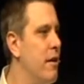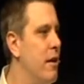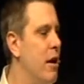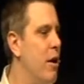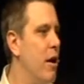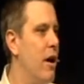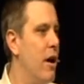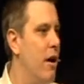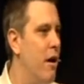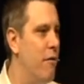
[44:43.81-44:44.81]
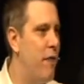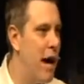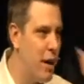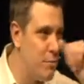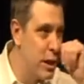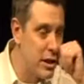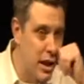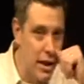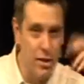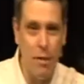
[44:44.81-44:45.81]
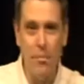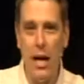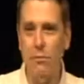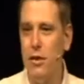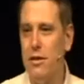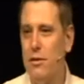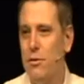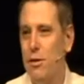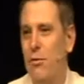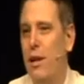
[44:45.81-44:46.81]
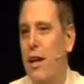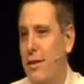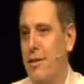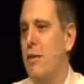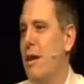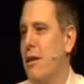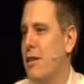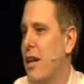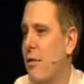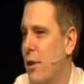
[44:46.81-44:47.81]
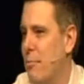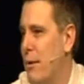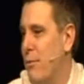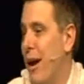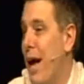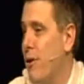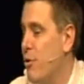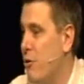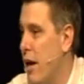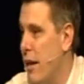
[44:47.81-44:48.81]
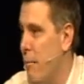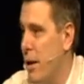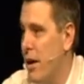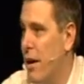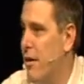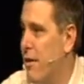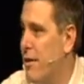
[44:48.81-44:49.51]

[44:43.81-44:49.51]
You know, a final objection I hear sometimes is, well, Tim, I discovered it, but what I do is not that big a deal.